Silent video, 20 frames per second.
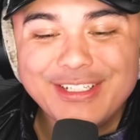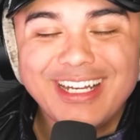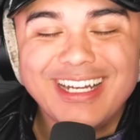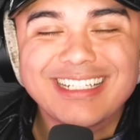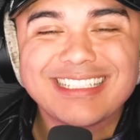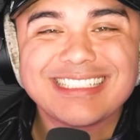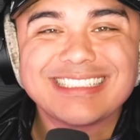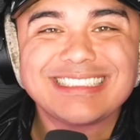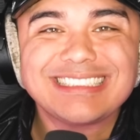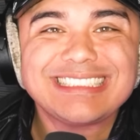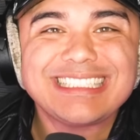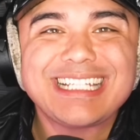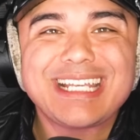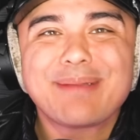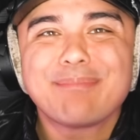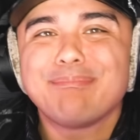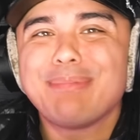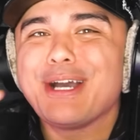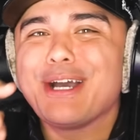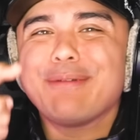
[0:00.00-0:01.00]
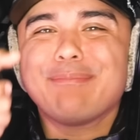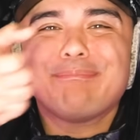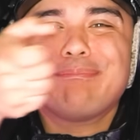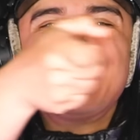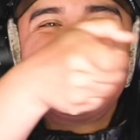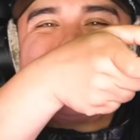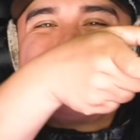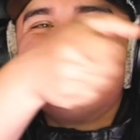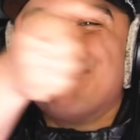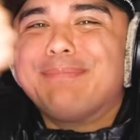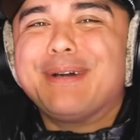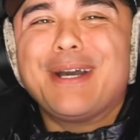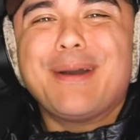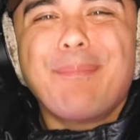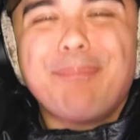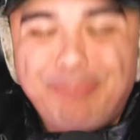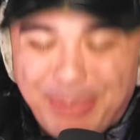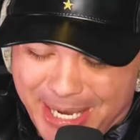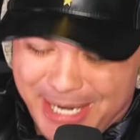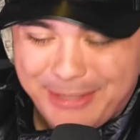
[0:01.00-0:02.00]
on the scene. But
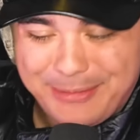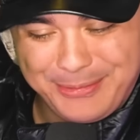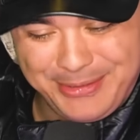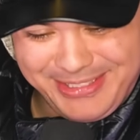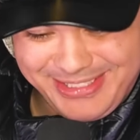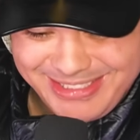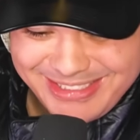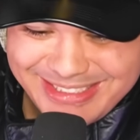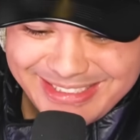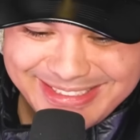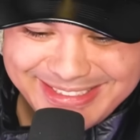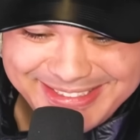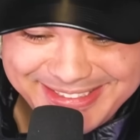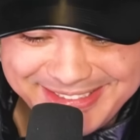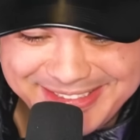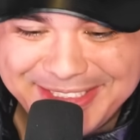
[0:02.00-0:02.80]
period. I said I